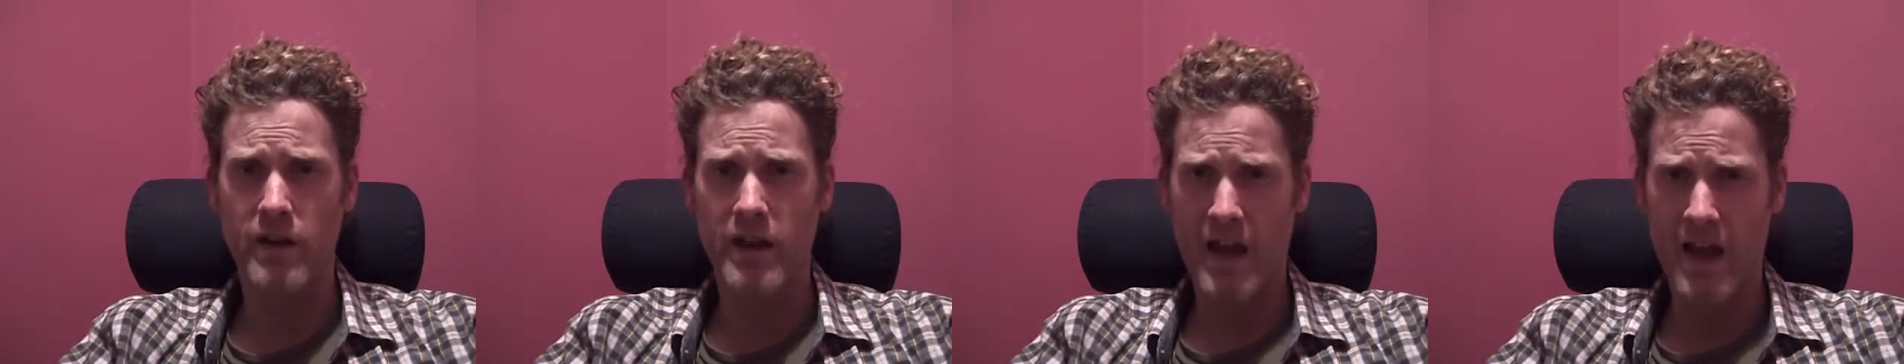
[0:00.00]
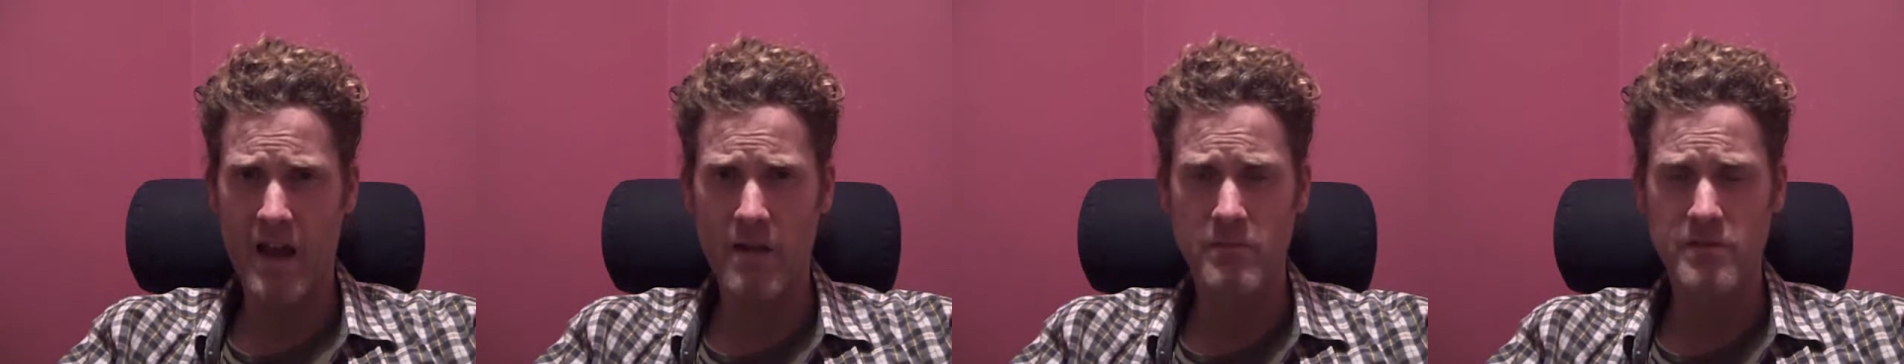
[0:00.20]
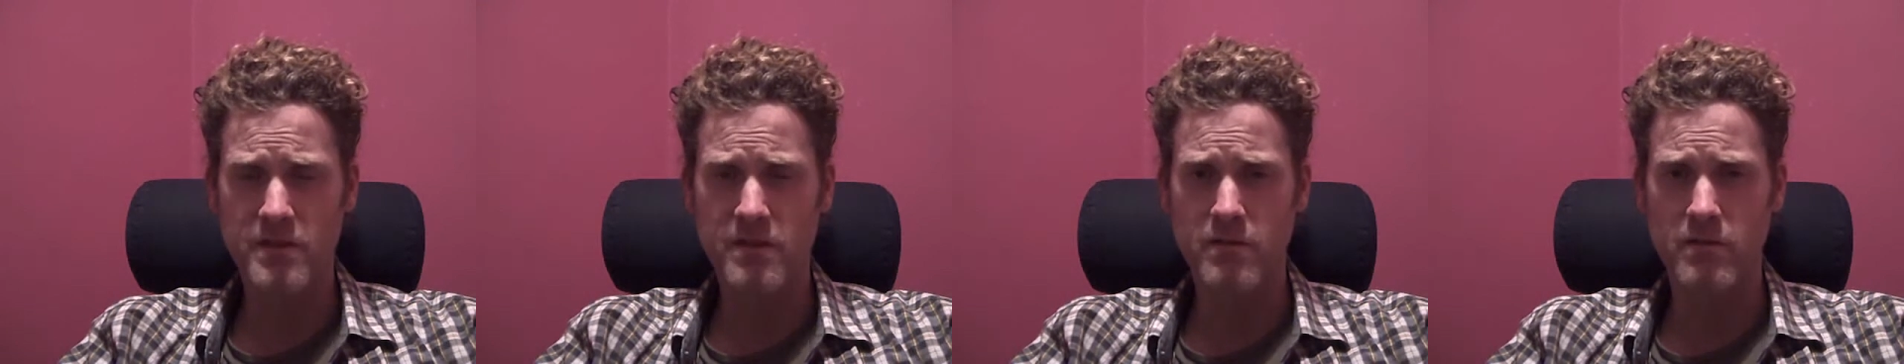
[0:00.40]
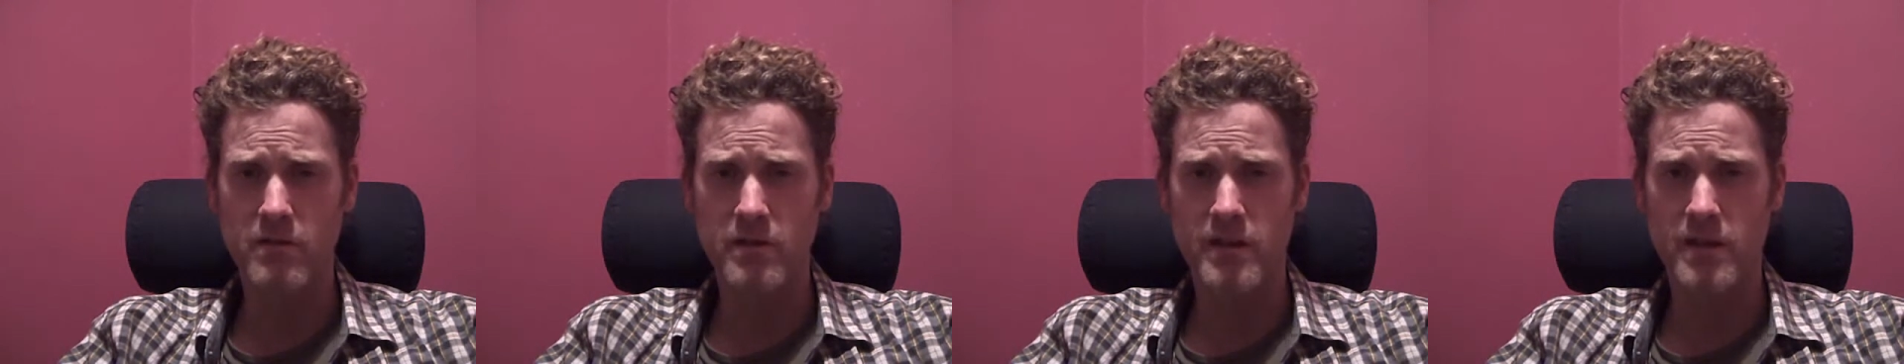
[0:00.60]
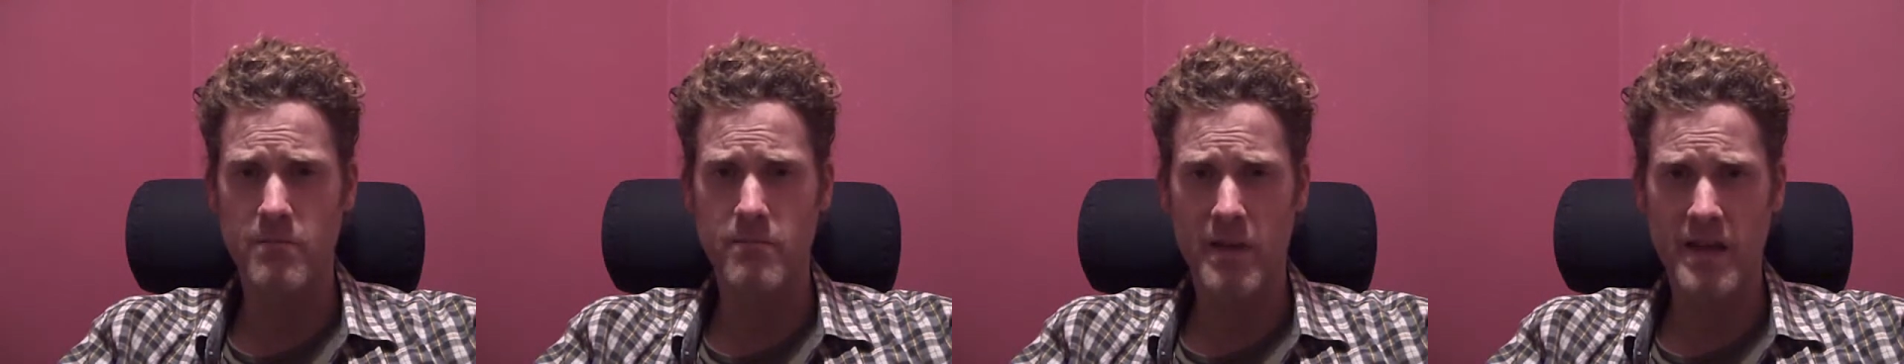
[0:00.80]
an
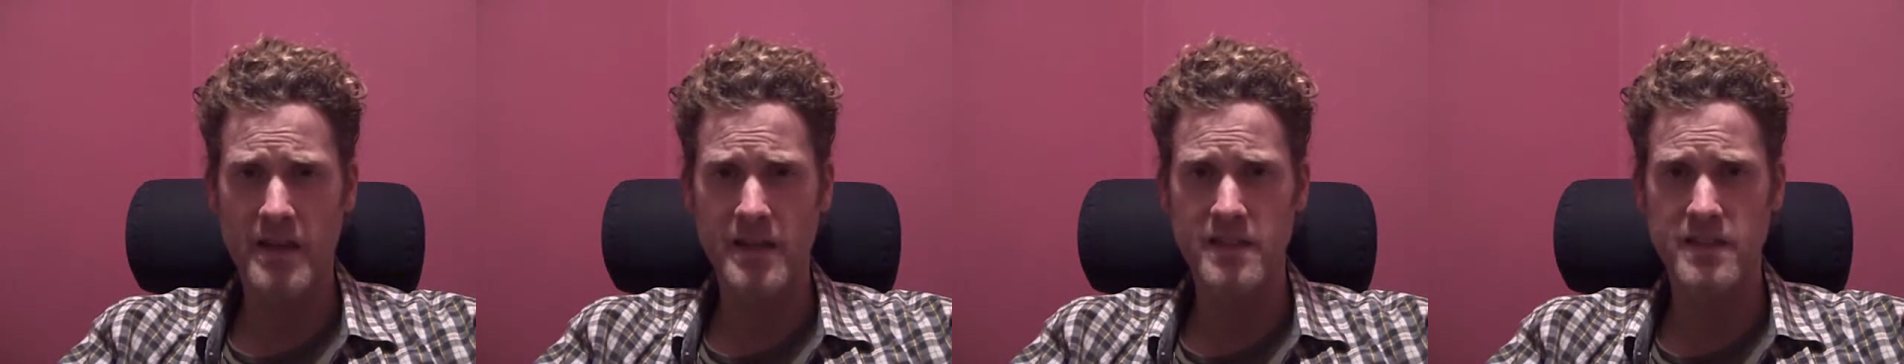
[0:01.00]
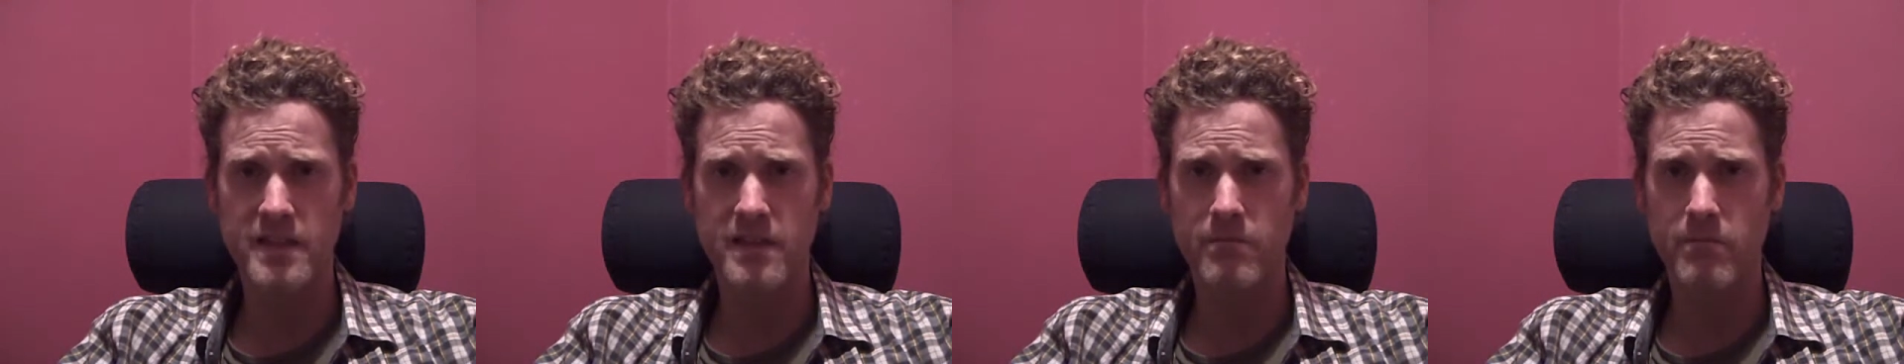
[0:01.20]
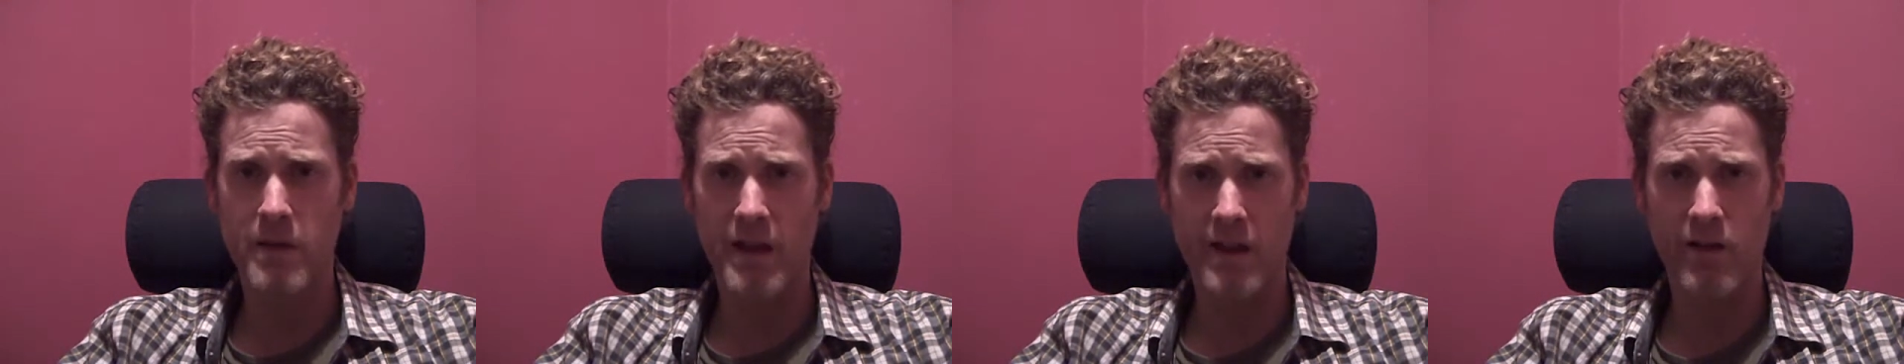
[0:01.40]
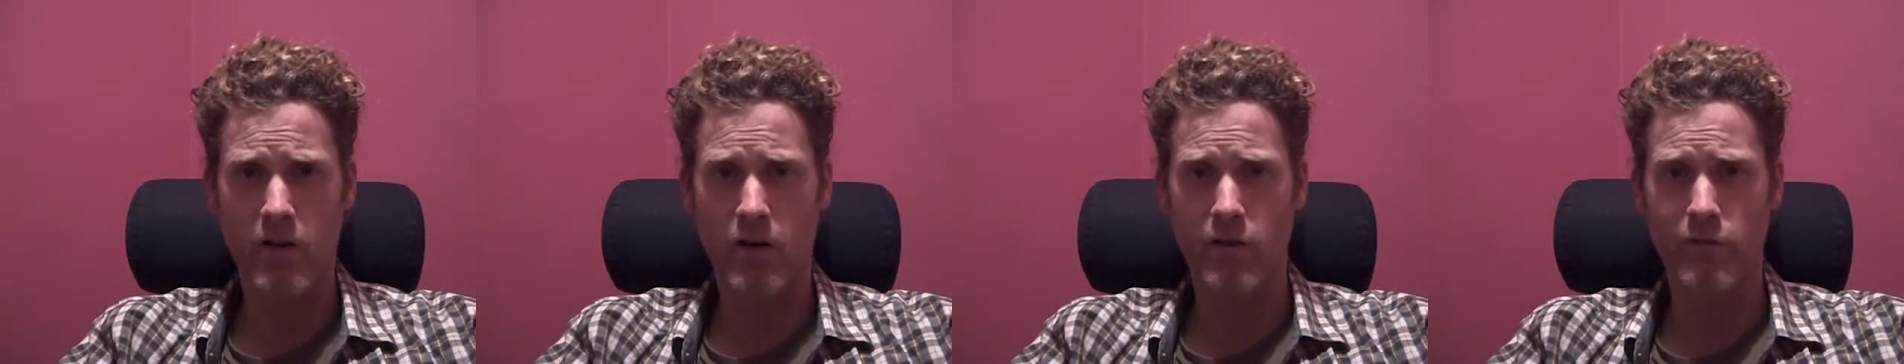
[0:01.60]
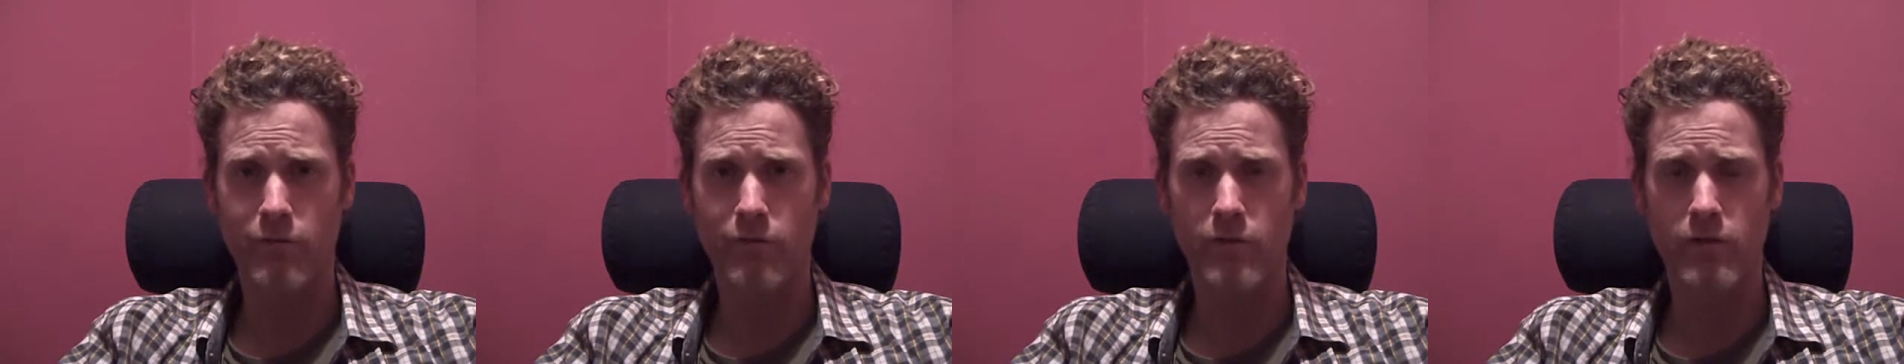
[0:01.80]
absolutely amazing
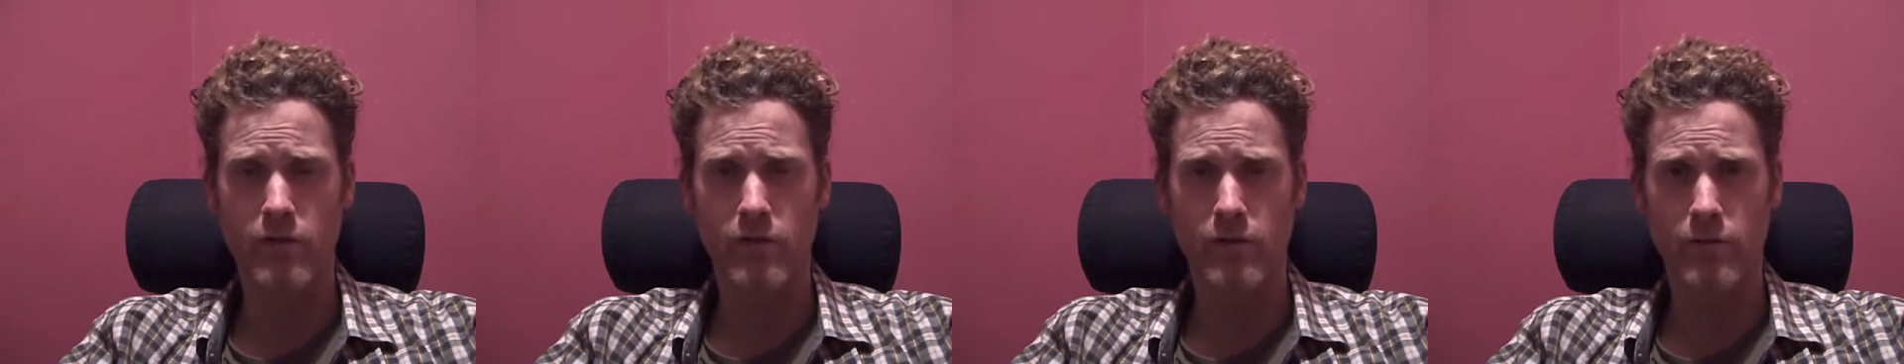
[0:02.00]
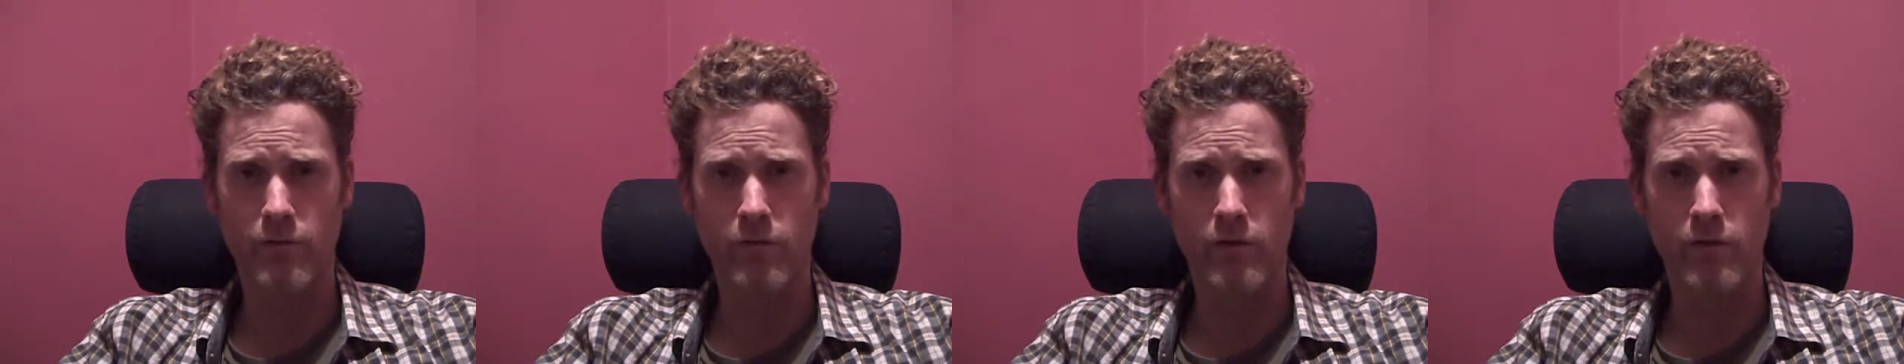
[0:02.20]
payoff for,